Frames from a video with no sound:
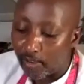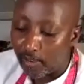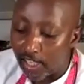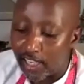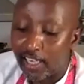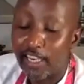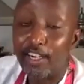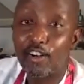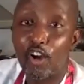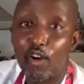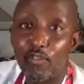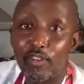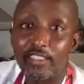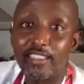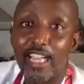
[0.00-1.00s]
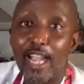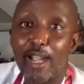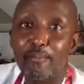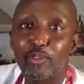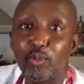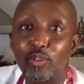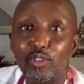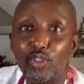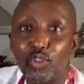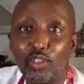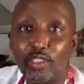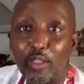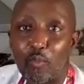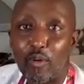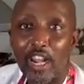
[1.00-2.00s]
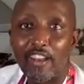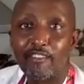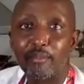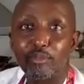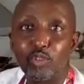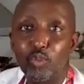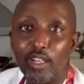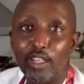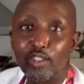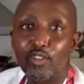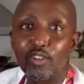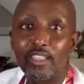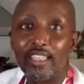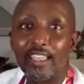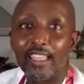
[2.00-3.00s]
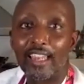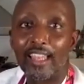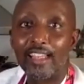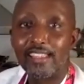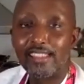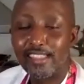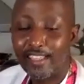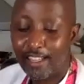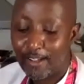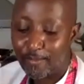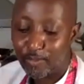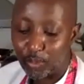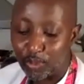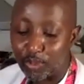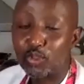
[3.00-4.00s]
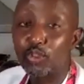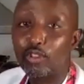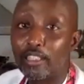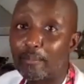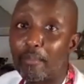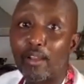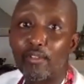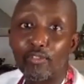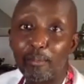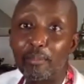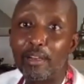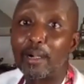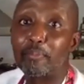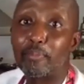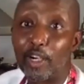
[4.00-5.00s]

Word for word: Learn over time to ensure that whenever I'm doing a cooking class, to ensure that my family are